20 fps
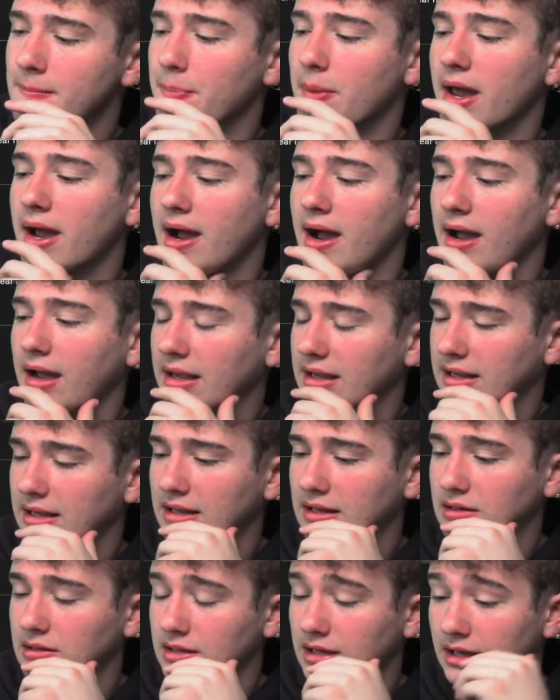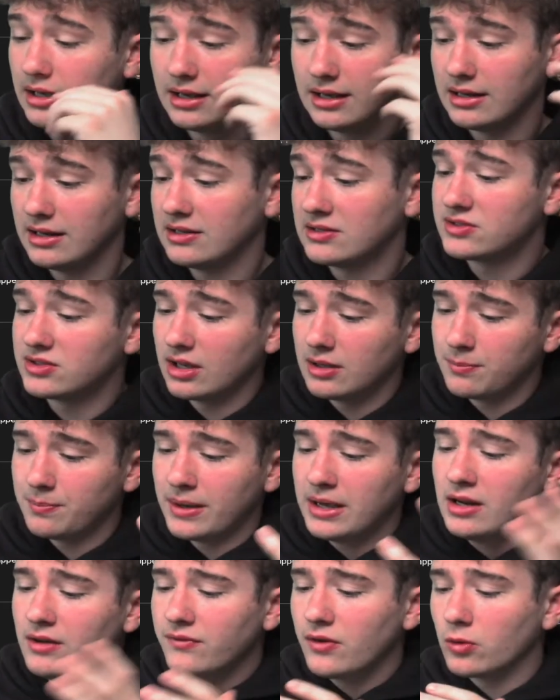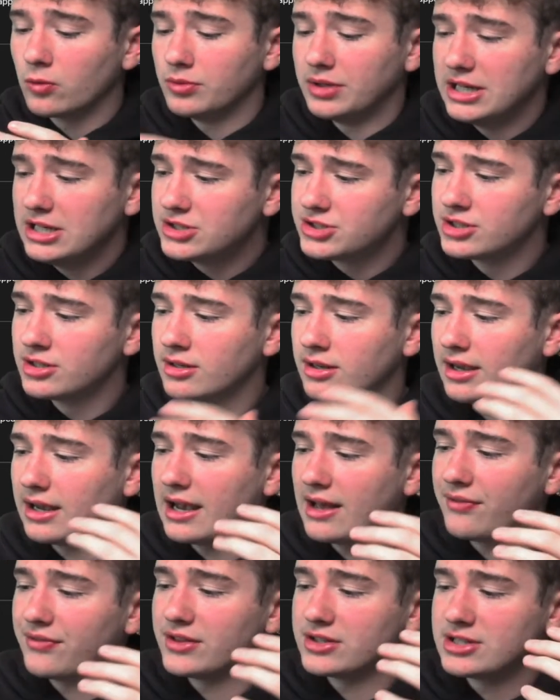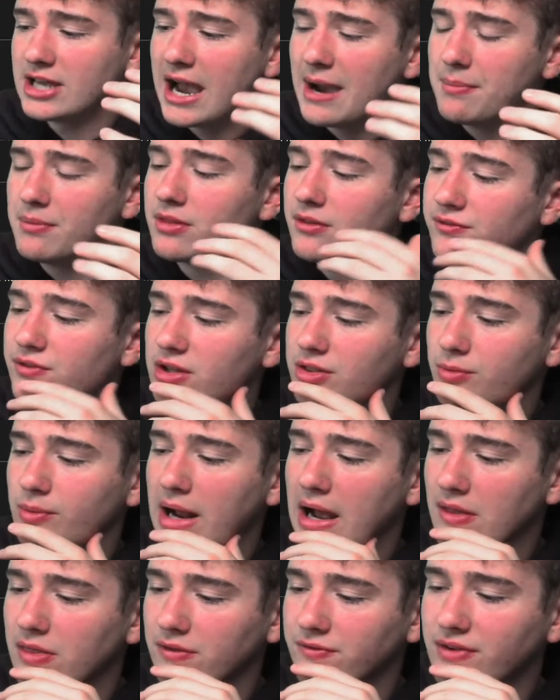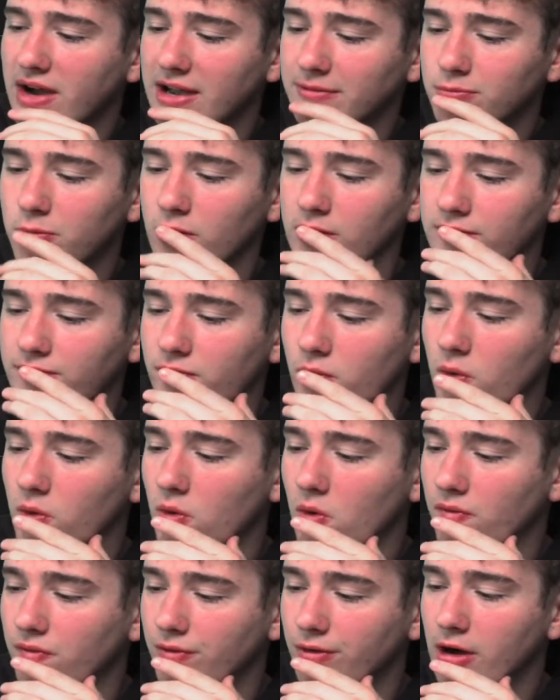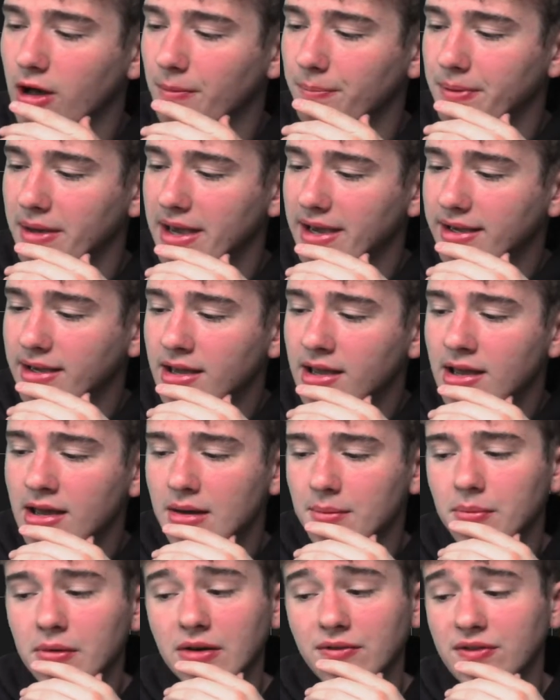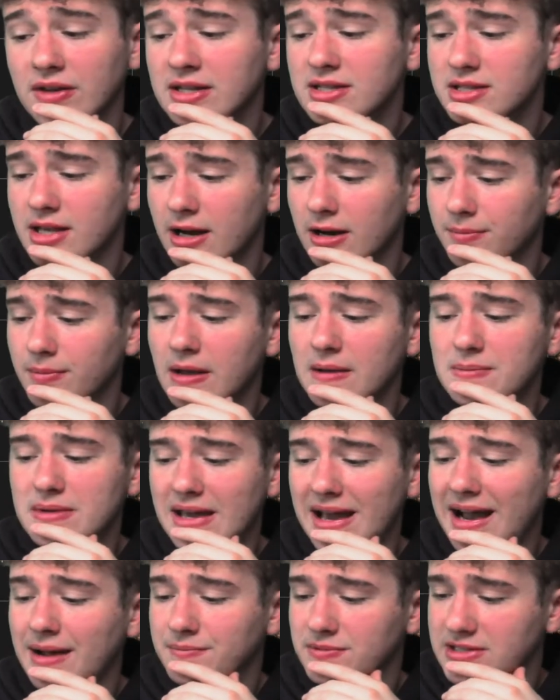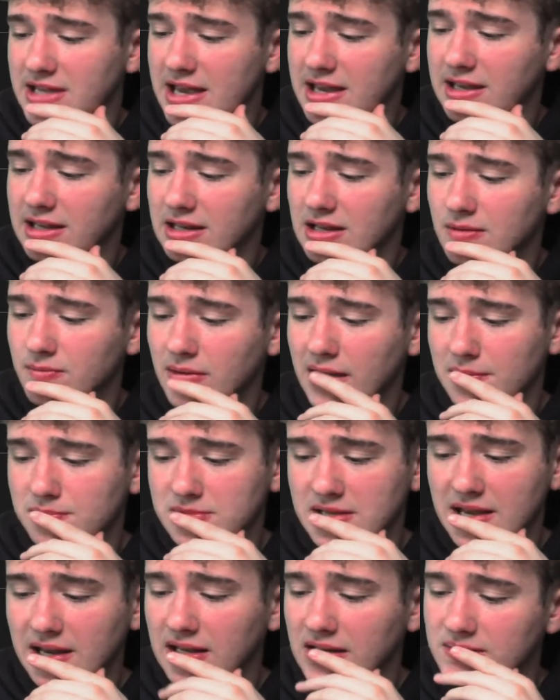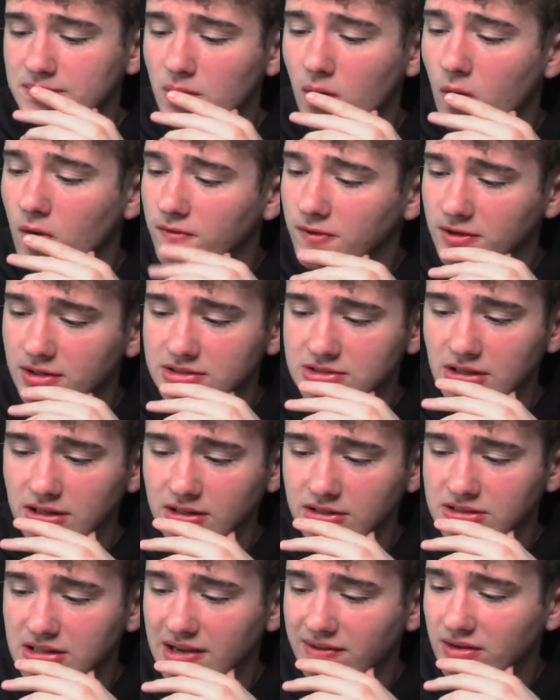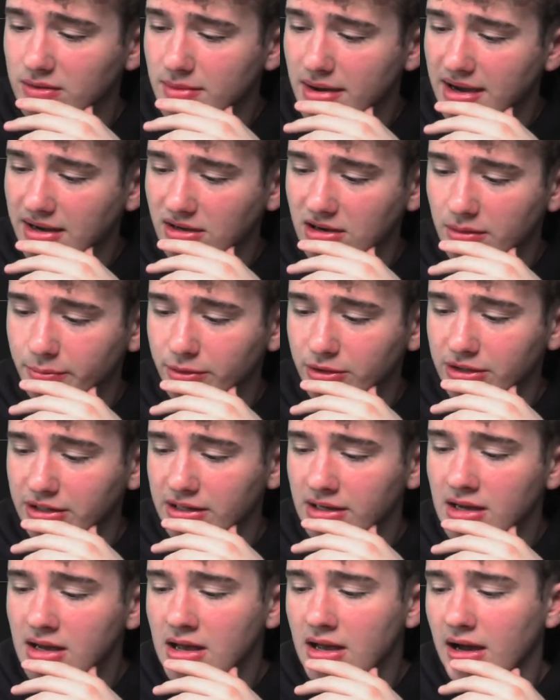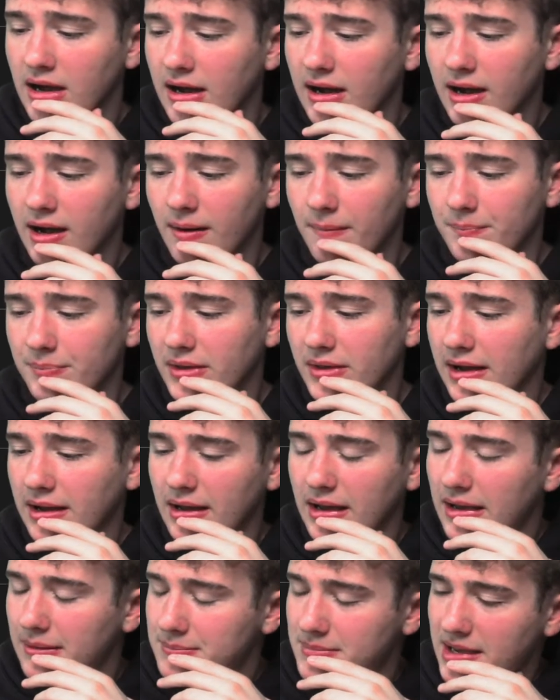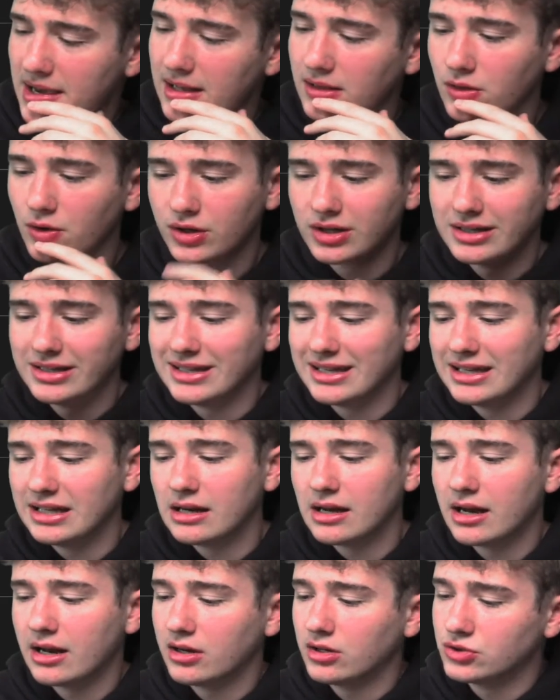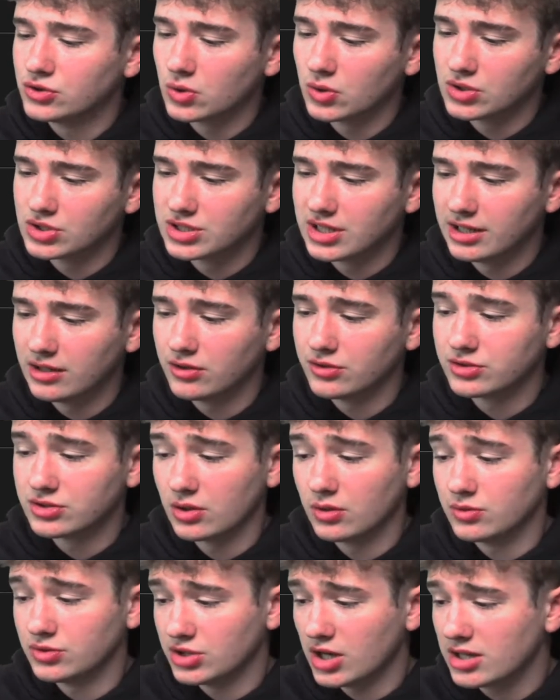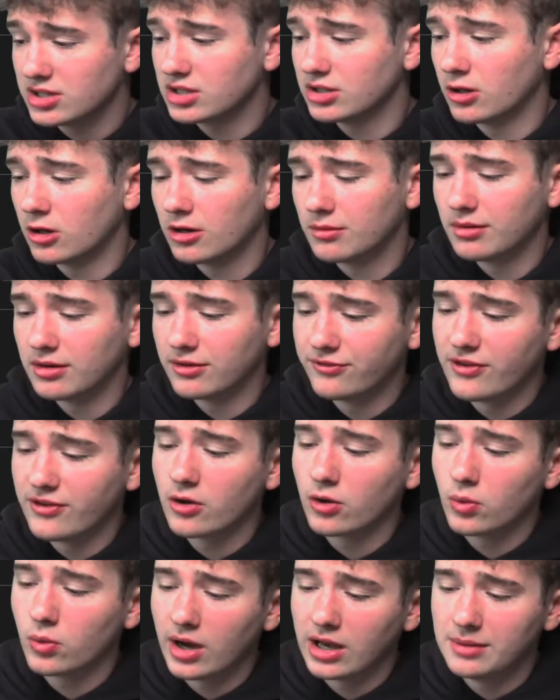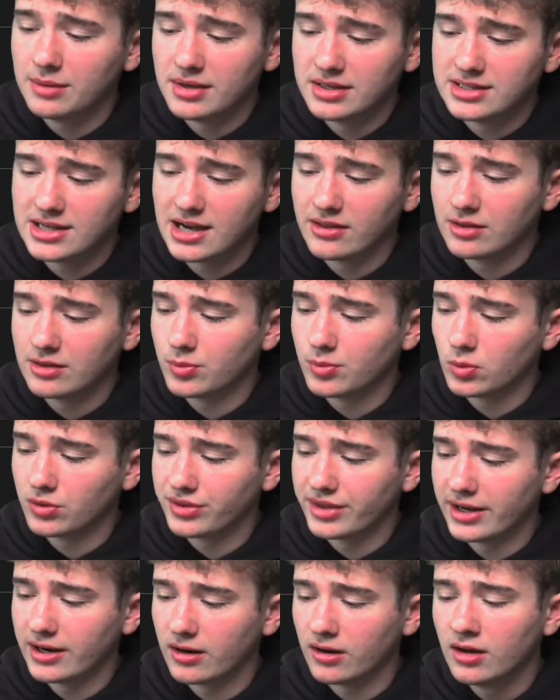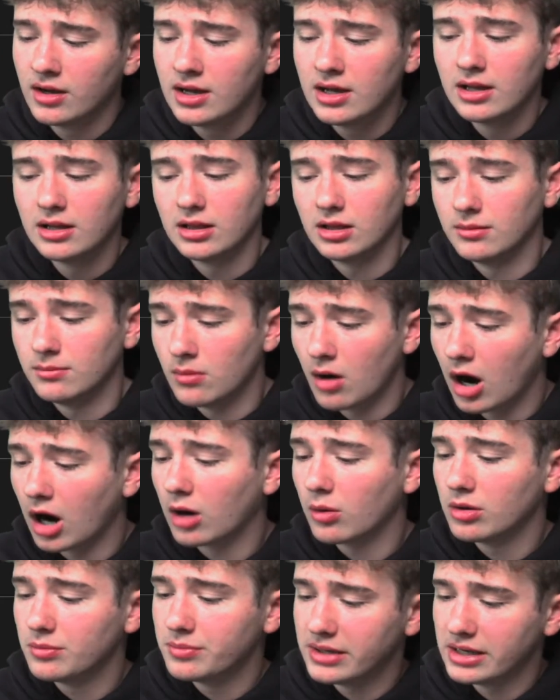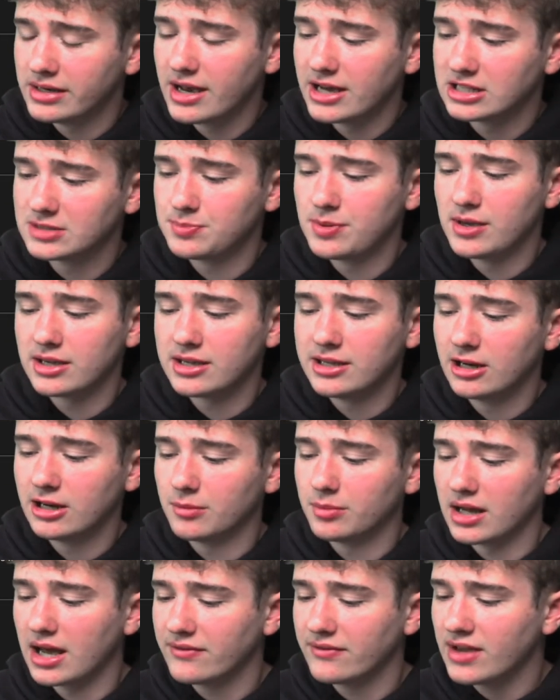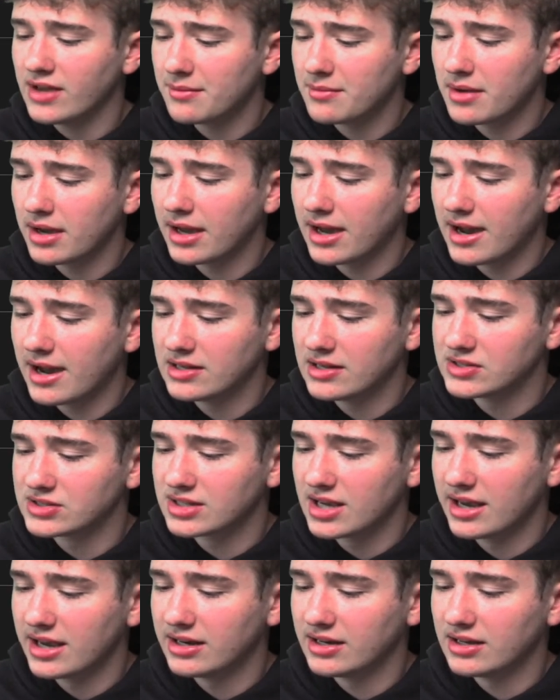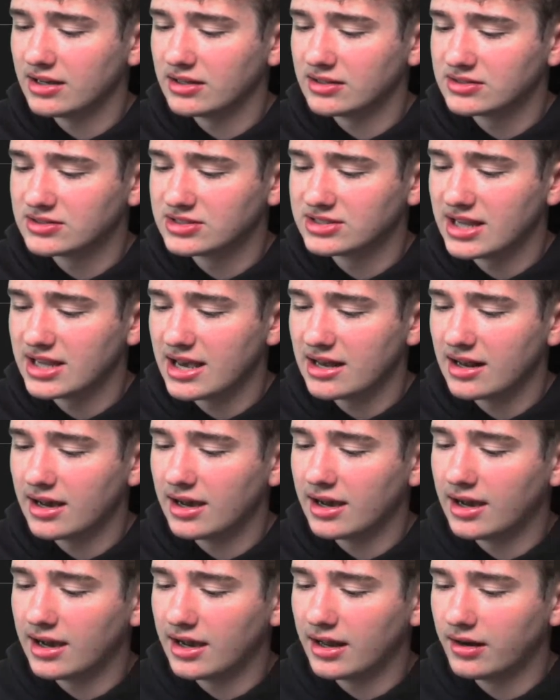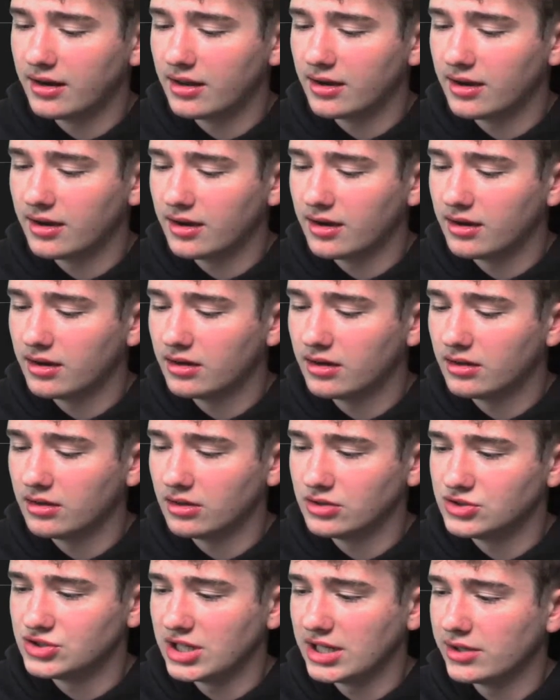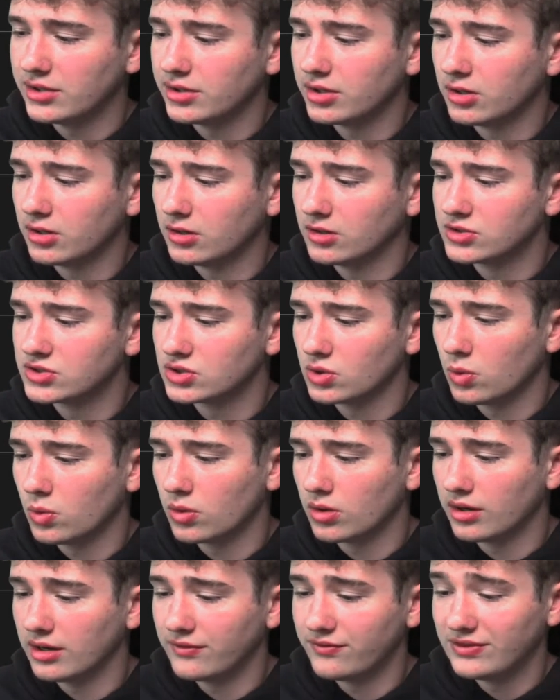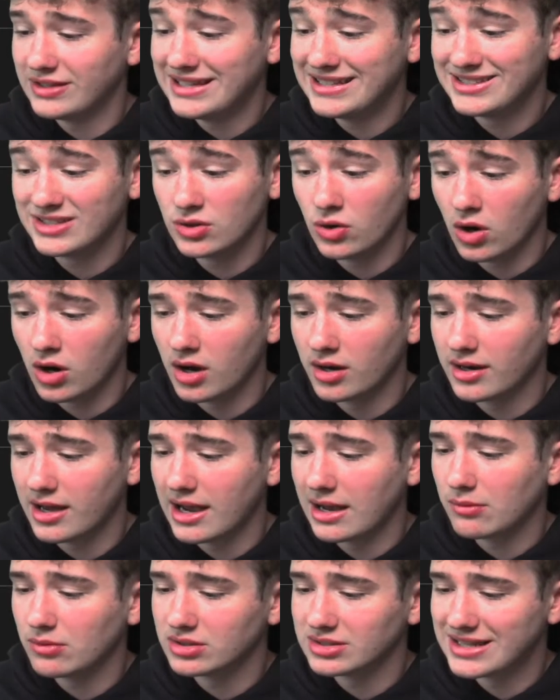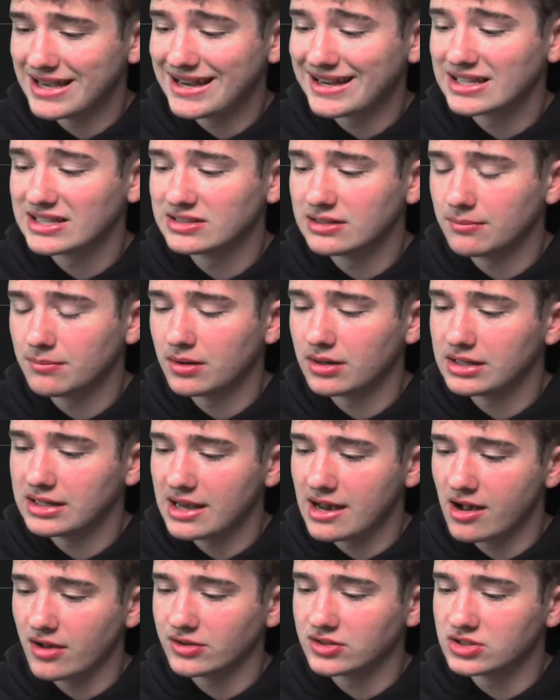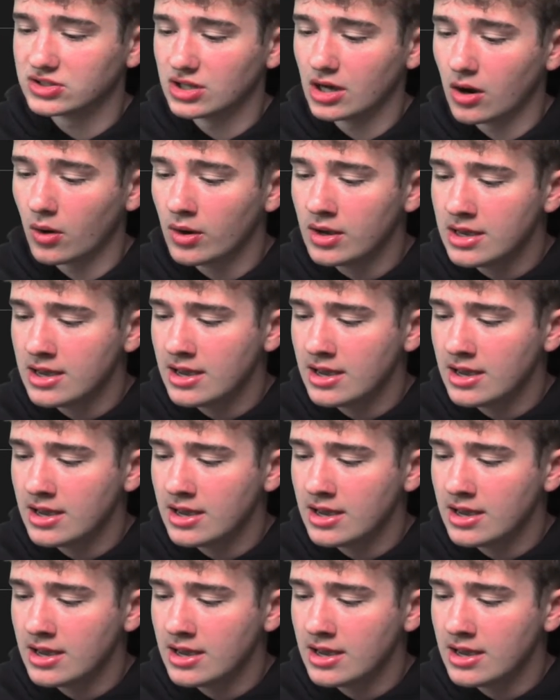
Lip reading: And it's a bit of a reach at the top of the 5th round, the 5.4 overall pick. But if he's there, baby, I'm taking him. I'm taking him over a David Montgomery. I'm not looking to get in on a George Kittle. So Justin Herbert fell quite a bit down the board there. Lamar would be a nice pick here, but I've got my eyes kind of set on a Jalen Hurts, or if he's gone, I will take somebody else. So